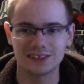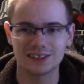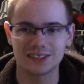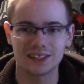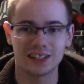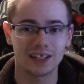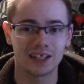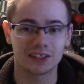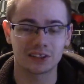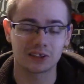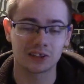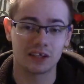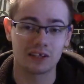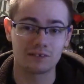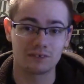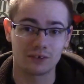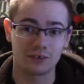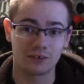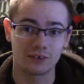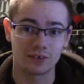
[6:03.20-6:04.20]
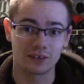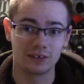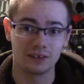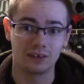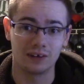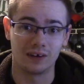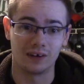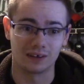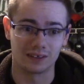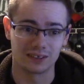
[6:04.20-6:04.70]
selection I've heard in a
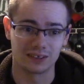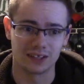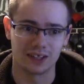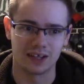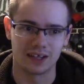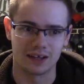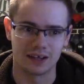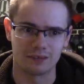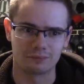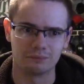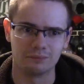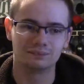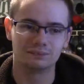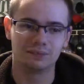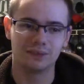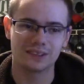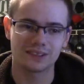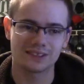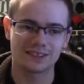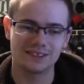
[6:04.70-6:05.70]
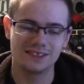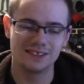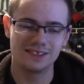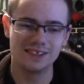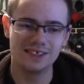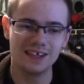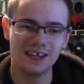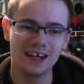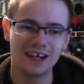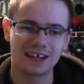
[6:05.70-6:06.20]
long time. Plus,
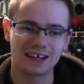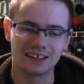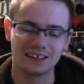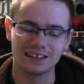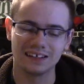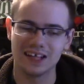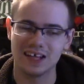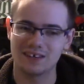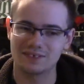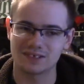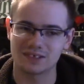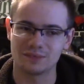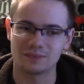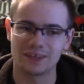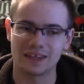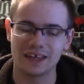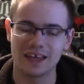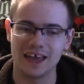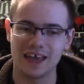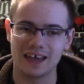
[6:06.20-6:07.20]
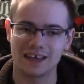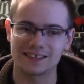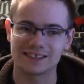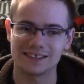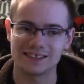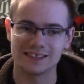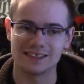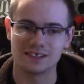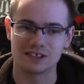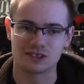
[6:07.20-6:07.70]
you gotta love some of the gags
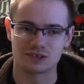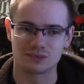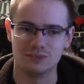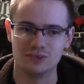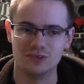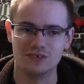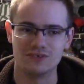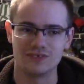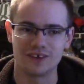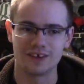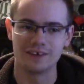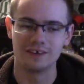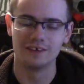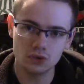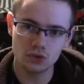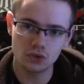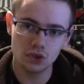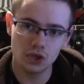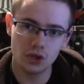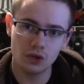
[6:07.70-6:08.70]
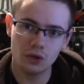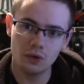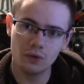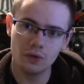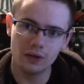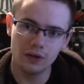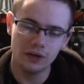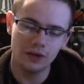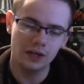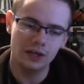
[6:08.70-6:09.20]
in this movie.
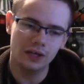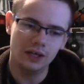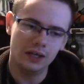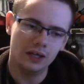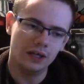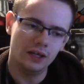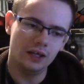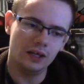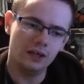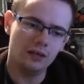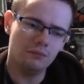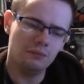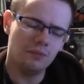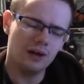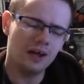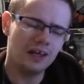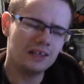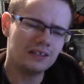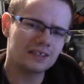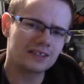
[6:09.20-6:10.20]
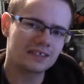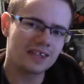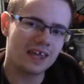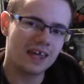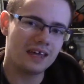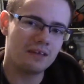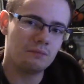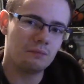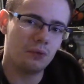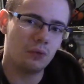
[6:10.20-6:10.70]
So, in my
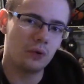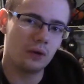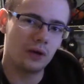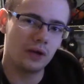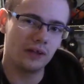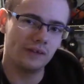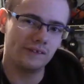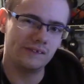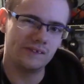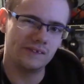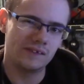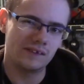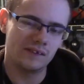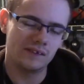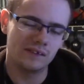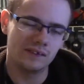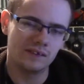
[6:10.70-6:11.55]
standpoint,